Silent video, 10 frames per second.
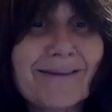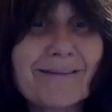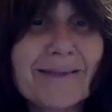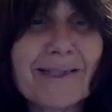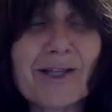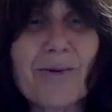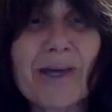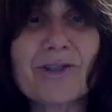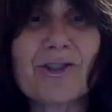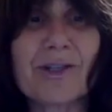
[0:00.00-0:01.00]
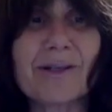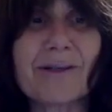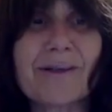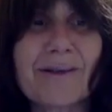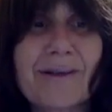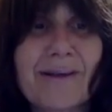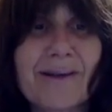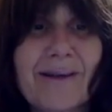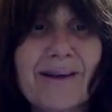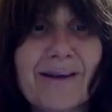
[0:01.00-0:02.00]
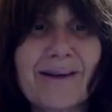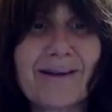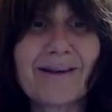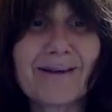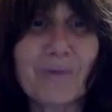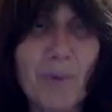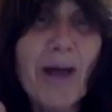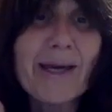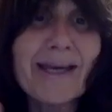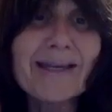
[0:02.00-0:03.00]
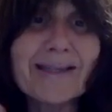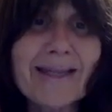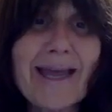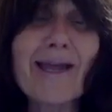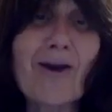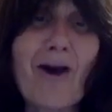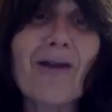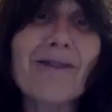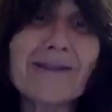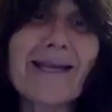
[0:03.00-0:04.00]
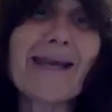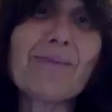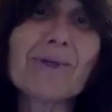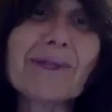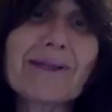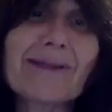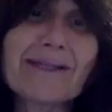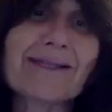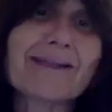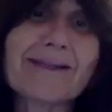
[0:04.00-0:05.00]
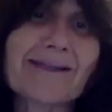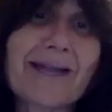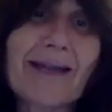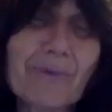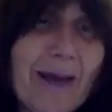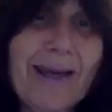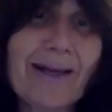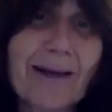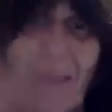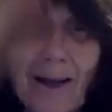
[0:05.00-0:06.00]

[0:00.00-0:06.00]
what's the question? The body is laying on the table listless, like, right?